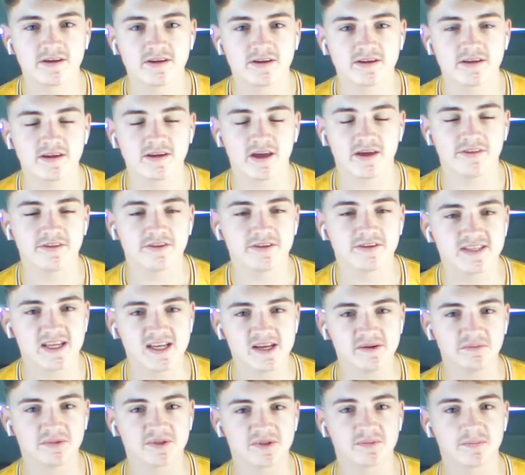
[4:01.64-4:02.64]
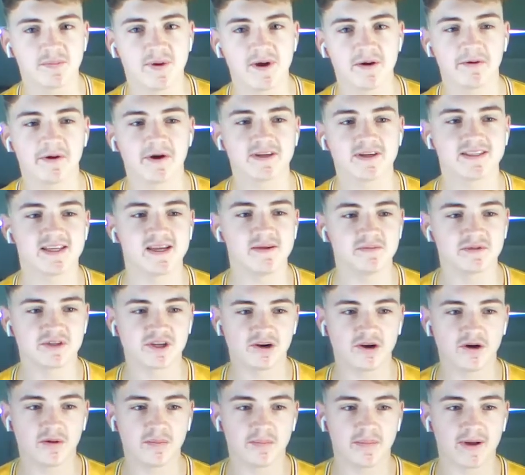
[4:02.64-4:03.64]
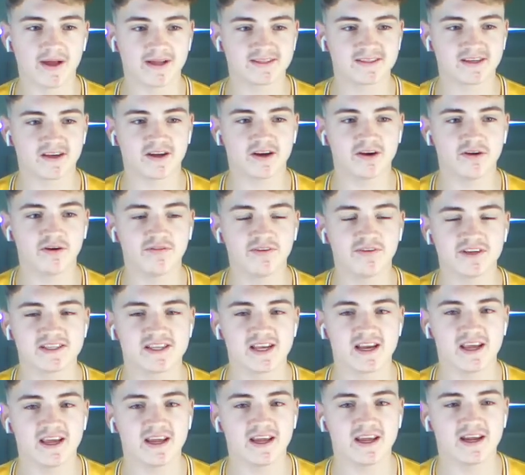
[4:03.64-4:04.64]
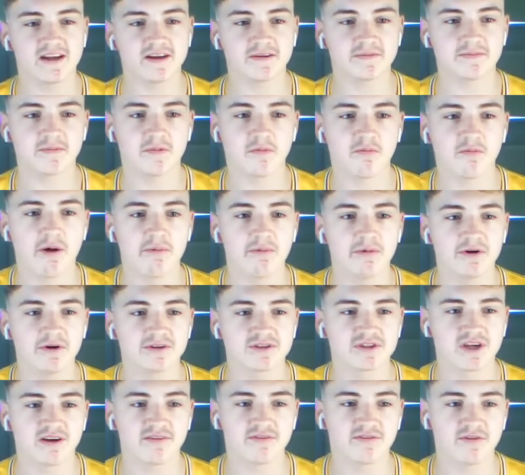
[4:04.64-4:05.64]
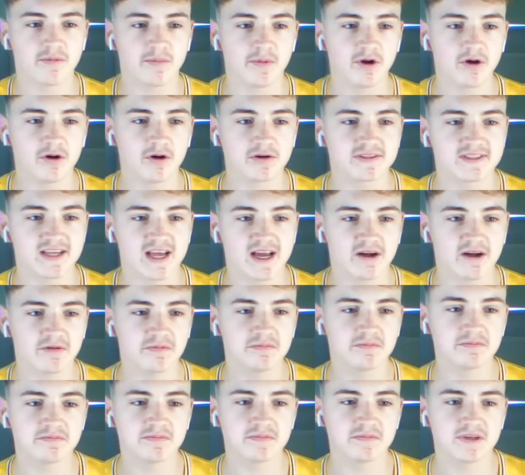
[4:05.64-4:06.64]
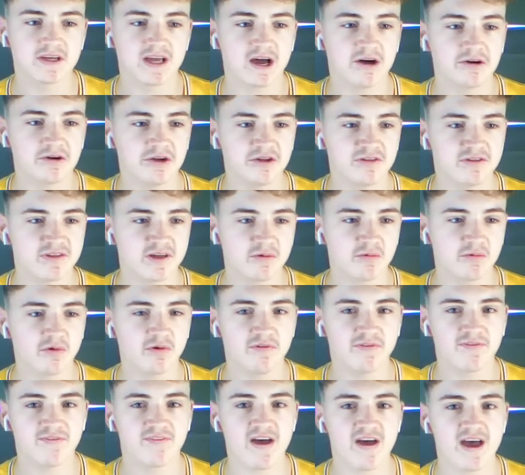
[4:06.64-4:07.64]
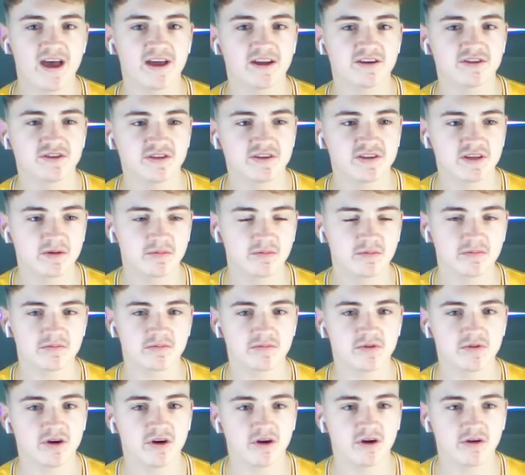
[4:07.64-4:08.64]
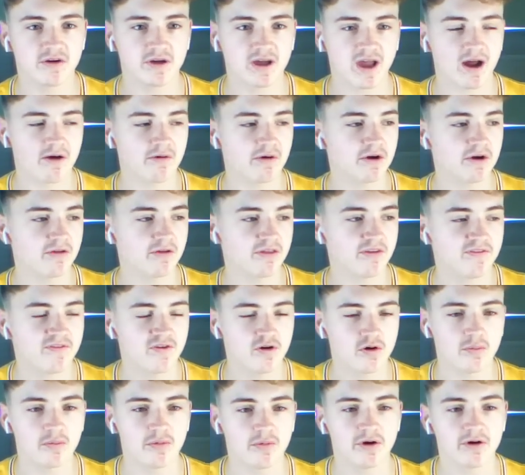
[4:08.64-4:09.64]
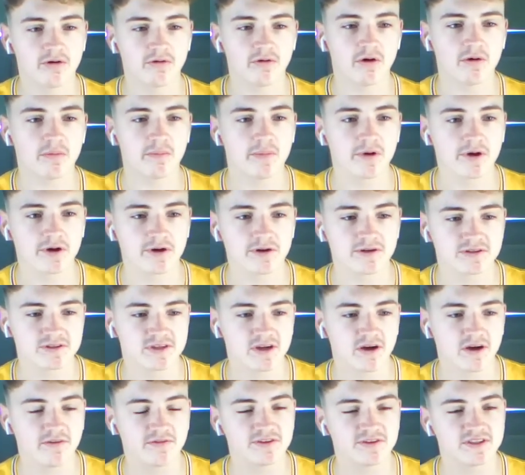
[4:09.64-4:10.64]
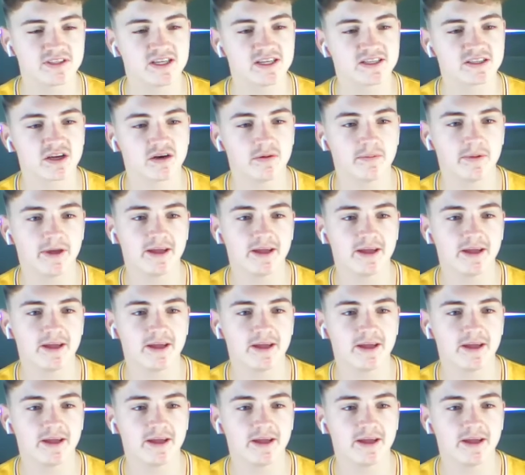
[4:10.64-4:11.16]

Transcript: Yeah, the team spirit seems a lot better. And obviously, when we return from lockdown, how do you think we'll fare? Do you think, you know, carry on the form we were on? Because obviously it's going to be...